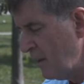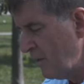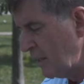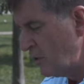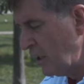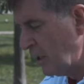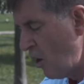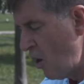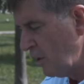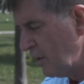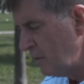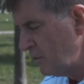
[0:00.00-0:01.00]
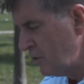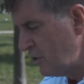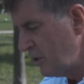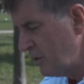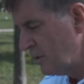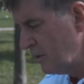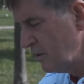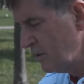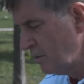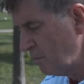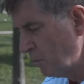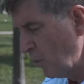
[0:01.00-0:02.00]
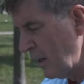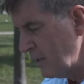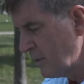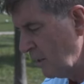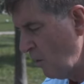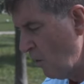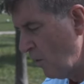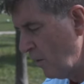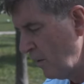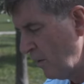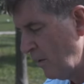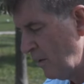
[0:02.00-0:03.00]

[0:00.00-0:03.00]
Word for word: that she called out to Jesus, Praise the Lord.